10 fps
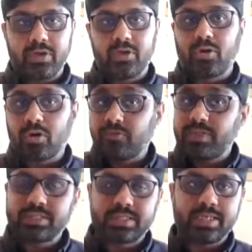Because a lot of
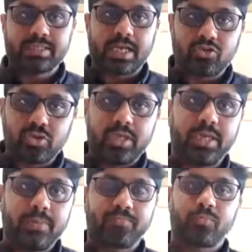these things
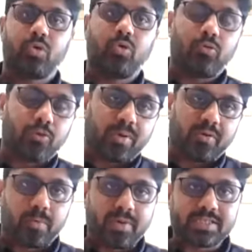actually go from
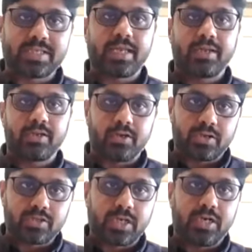a scanner
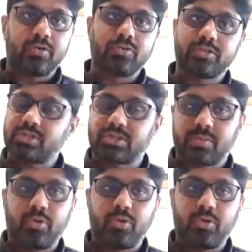to the system.